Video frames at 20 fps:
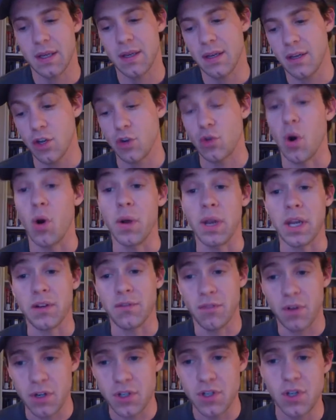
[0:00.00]
growing in
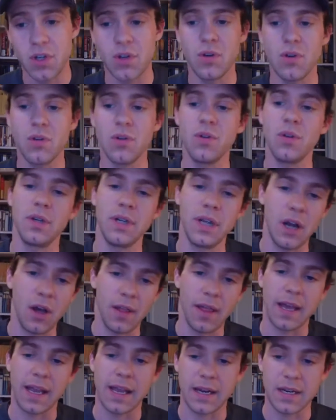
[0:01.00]
virtue and all
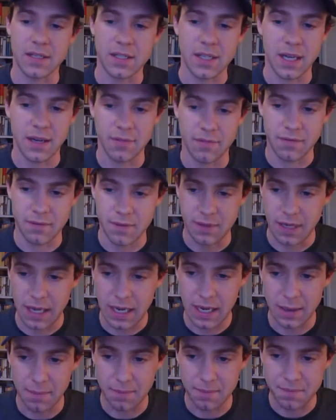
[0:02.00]
that kind of stuff.
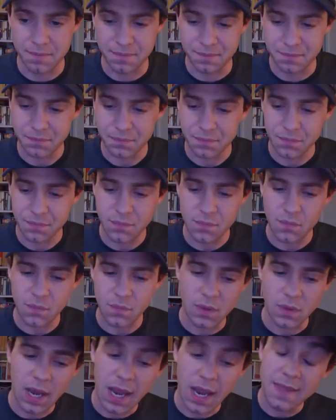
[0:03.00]
And
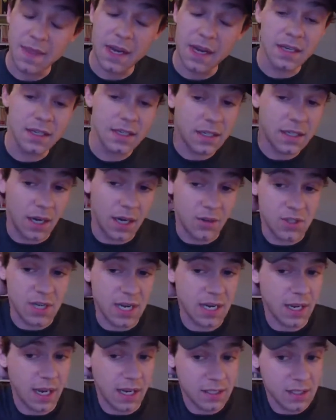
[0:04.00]
then,
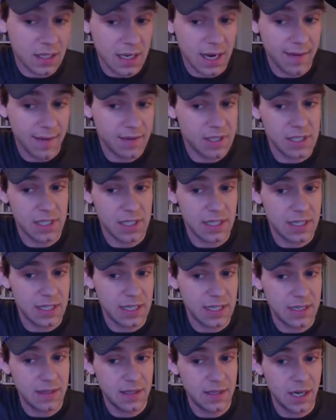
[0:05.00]
St. Augustine,
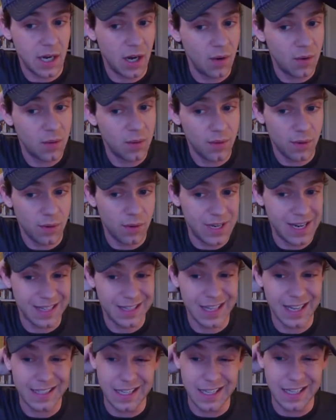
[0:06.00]
obviously
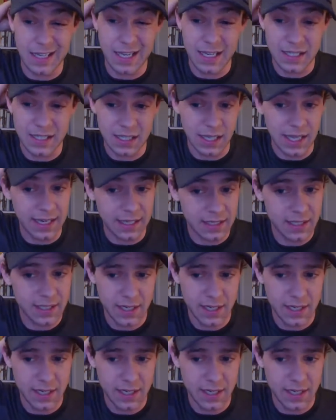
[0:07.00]
neglecting the intellect